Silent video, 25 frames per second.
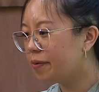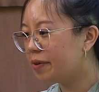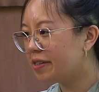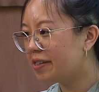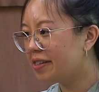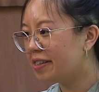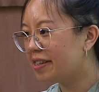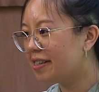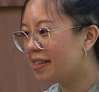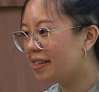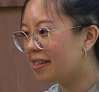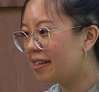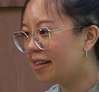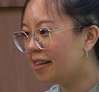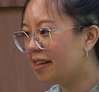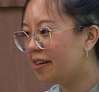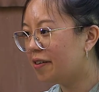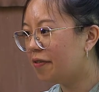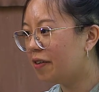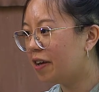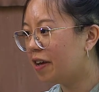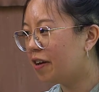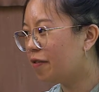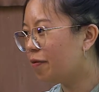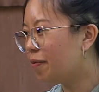was this
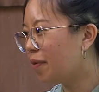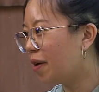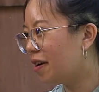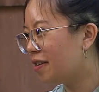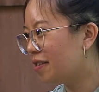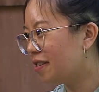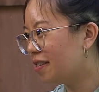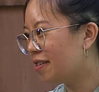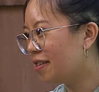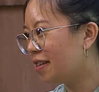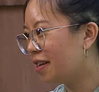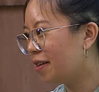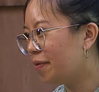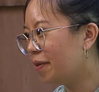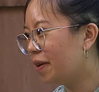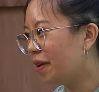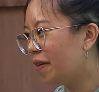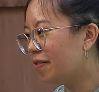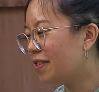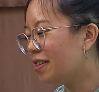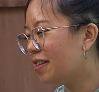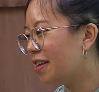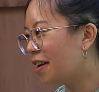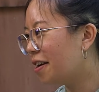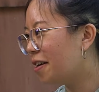innovative process that we
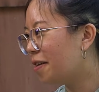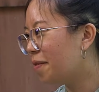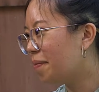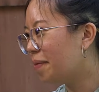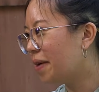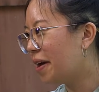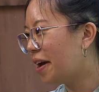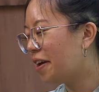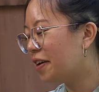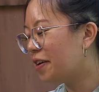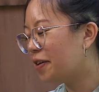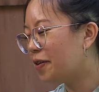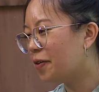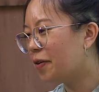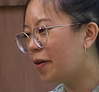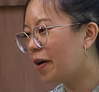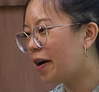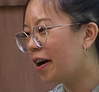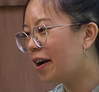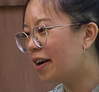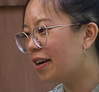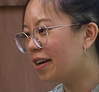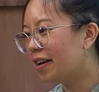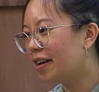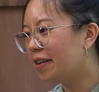have set up at
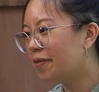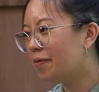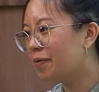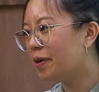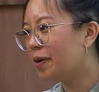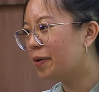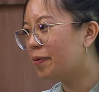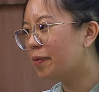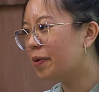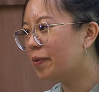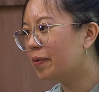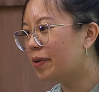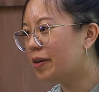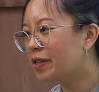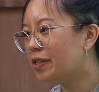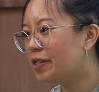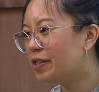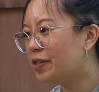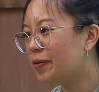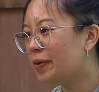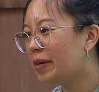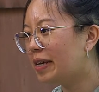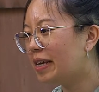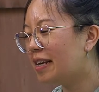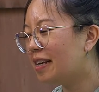UROC where we were
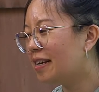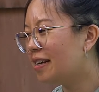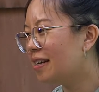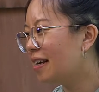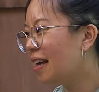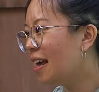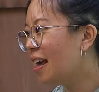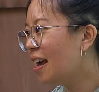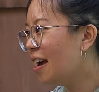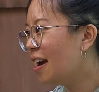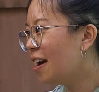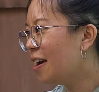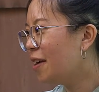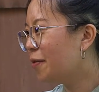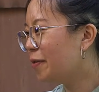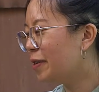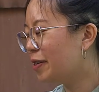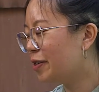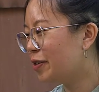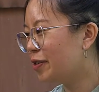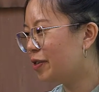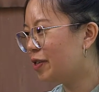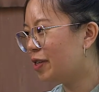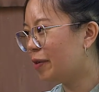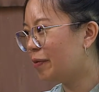doing
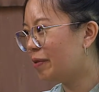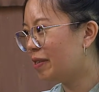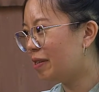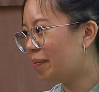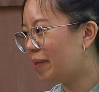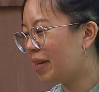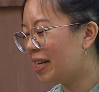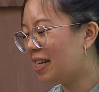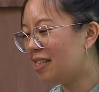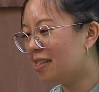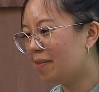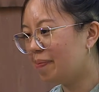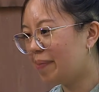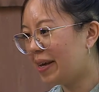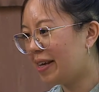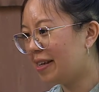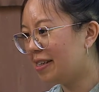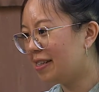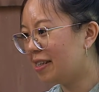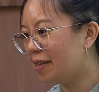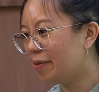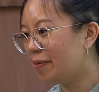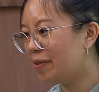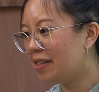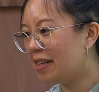research that was
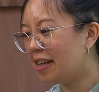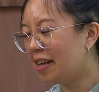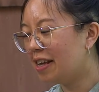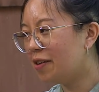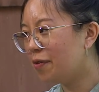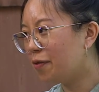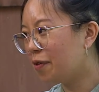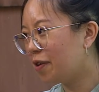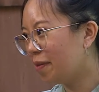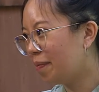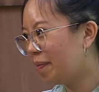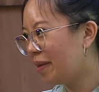place-based. It was in North